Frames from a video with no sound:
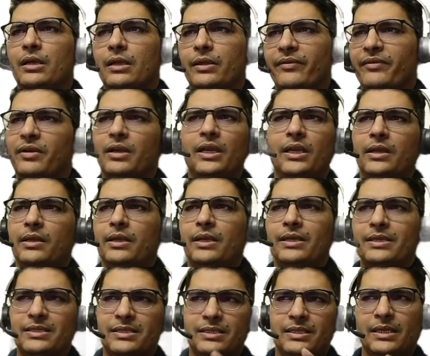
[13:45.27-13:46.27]
Like,
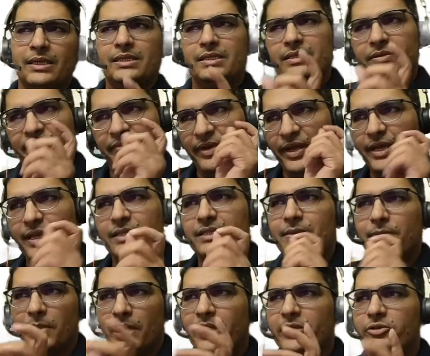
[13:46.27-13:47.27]
it's very
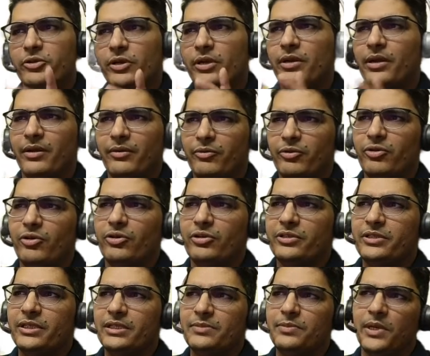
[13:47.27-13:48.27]
similar, actually. I would not
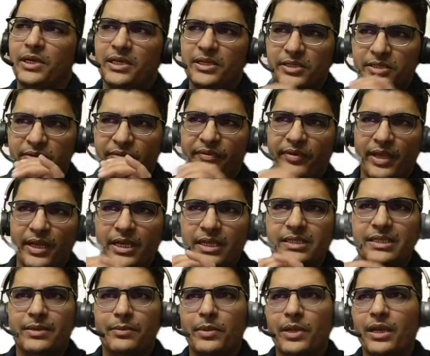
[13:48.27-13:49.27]
say it's better, it's very
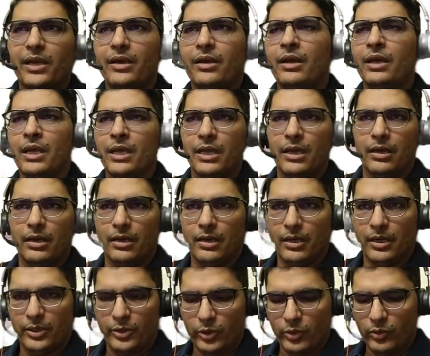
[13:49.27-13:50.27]
similar
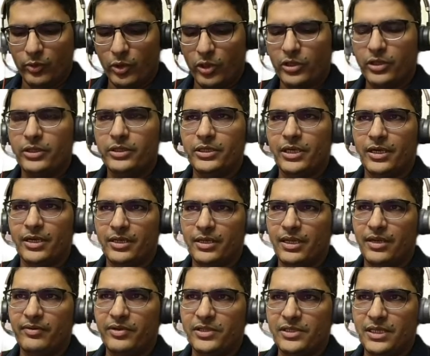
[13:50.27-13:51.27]
to what Jagrati
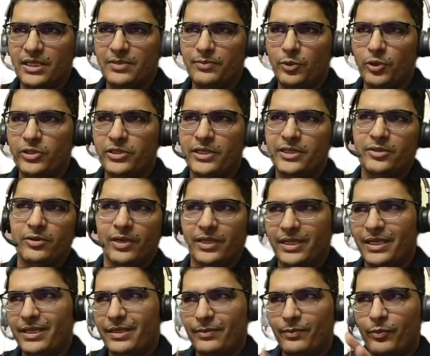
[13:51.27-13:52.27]
Avasthi's book says. So I
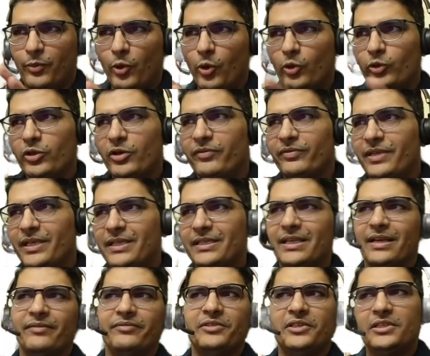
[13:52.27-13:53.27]
think both of these
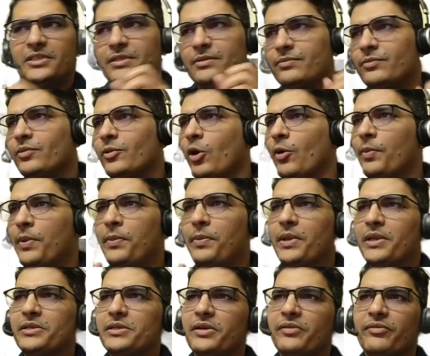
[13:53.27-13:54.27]
have just copy
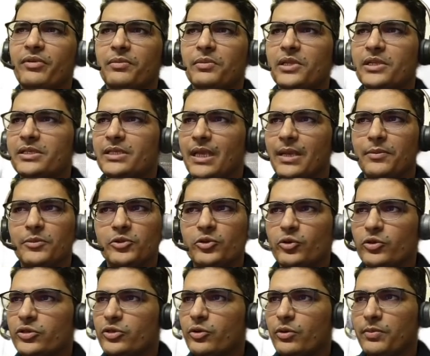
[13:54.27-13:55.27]
pasted from the same
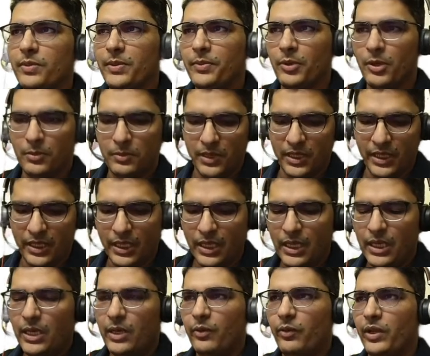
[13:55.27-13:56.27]
source, could be probably
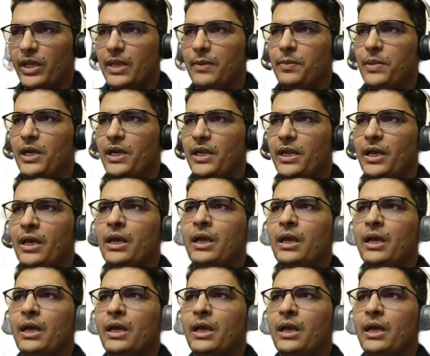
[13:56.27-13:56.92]
Wikipedia.